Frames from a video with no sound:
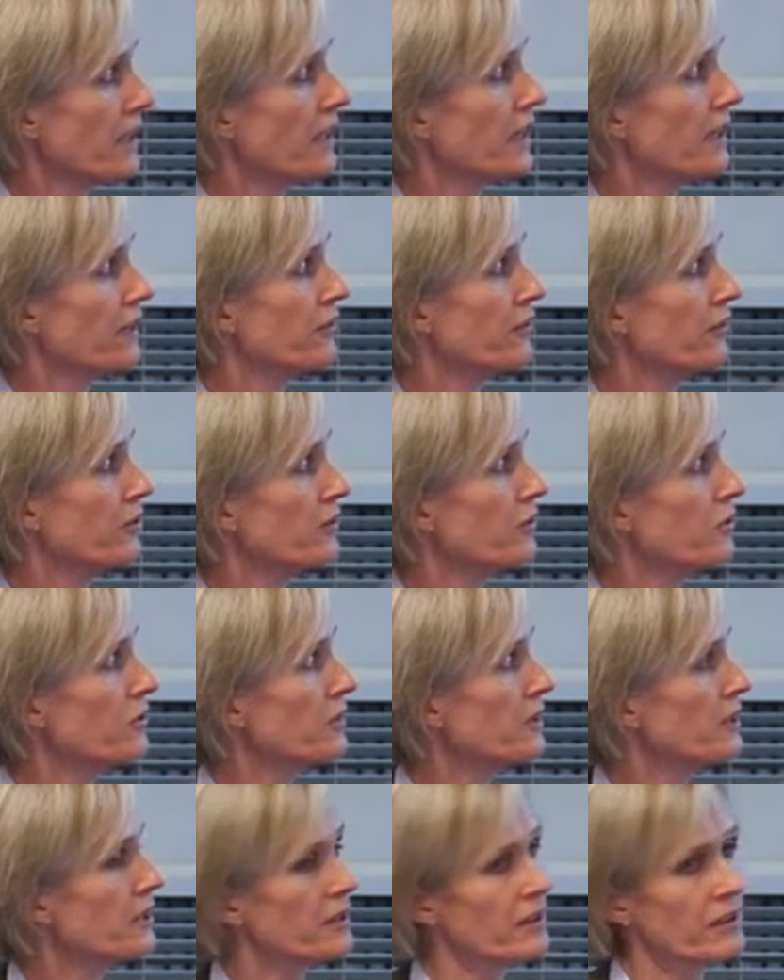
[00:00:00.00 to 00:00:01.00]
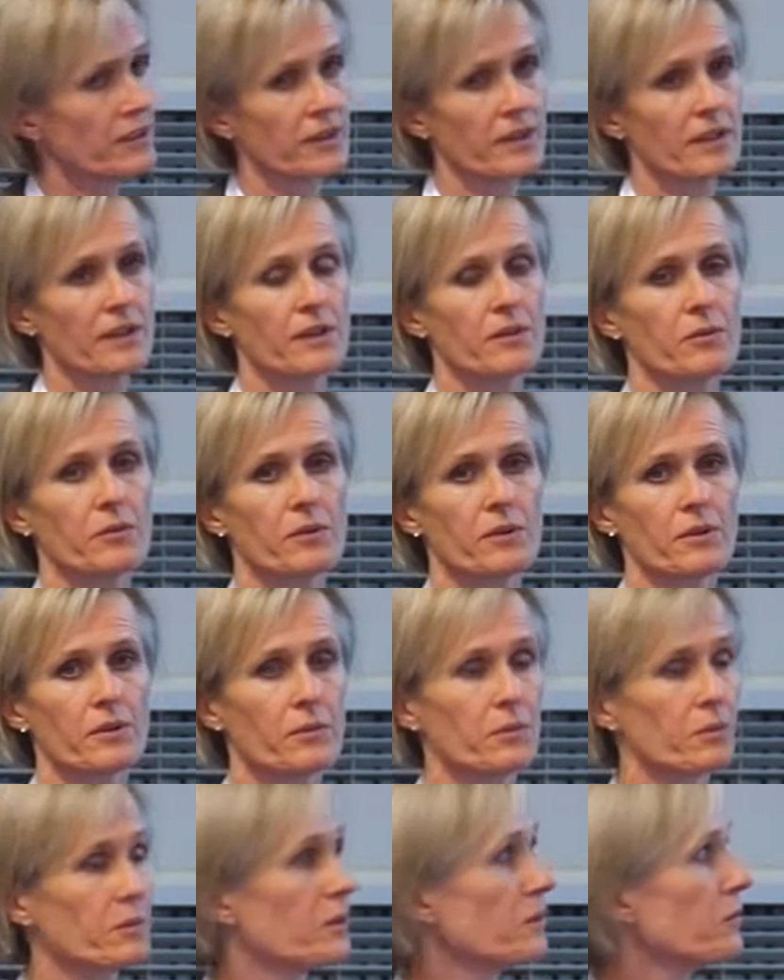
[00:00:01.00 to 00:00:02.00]
and normally
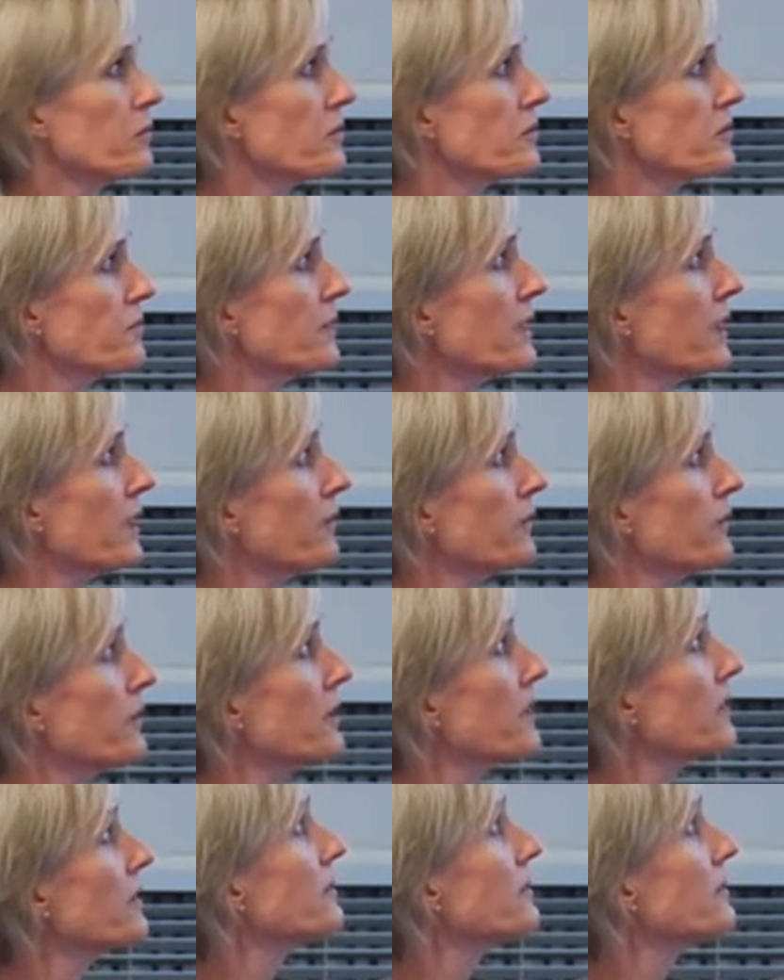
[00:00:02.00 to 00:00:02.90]
what's been happening